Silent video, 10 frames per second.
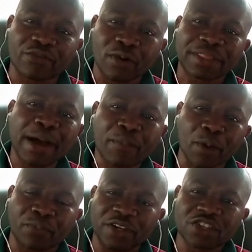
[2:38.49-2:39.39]
from that
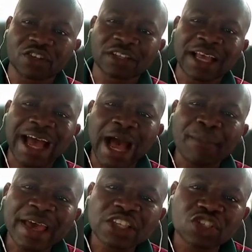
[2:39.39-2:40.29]
population
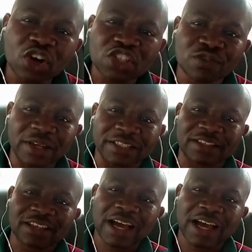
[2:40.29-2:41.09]
and make judgment,